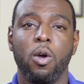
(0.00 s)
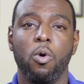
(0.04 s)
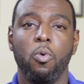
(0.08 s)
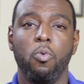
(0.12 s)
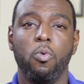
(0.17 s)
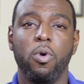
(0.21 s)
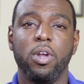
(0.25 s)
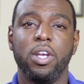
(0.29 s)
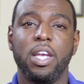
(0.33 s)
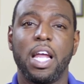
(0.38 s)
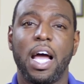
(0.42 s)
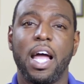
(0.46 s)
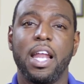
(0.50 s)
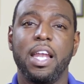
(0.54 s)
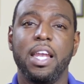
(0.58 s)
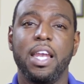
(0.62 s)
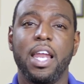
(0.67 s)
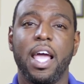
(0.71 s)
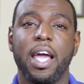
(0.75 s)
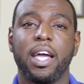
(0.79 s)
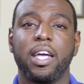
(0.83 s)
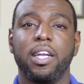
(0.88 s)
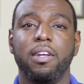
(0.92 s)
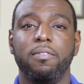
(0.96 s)
would not
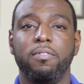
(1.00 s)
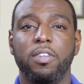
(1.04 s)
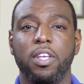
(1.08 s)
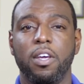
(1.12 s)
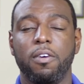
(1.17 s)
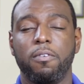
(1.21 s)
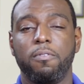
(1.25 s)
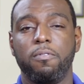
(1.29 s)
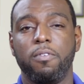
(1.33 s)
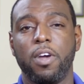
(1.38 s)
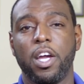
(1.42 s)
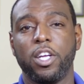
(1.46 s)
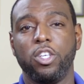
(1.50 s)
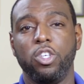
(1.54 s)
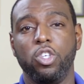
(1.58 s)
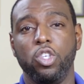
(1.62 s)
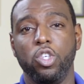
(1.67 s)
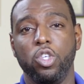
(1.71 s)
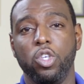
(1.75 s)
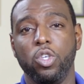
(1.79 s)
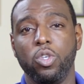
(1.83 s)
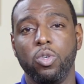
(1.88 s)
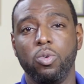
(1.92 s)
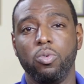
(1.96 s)
negatively affect
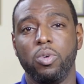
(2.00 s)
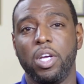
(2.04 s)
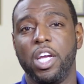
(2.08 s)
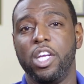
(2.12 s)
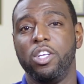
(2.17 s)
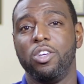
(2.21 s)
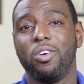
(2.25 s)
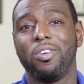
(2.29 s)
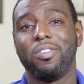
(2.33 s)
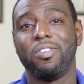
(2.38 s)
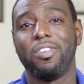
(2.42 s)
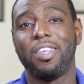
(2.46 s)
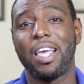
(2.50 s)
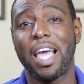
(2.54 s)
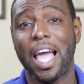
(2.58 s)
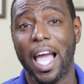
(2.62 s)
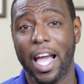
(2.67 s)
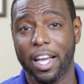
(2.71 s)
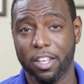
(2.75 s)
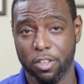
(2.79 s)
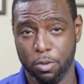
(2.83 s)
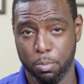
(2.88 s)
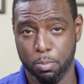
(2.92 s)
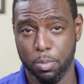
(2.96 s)
you and your
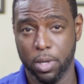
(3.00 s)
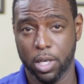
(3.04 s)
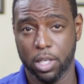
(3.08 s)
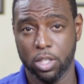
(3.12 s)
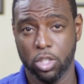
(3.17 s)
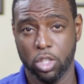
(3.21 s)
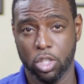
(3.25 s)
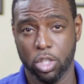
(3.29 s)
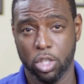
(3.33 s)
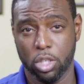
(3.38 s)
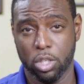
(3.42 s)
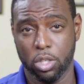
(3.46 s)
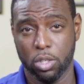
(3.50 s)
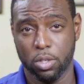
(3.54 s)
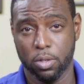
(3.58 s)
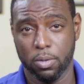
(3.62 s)
tax picture.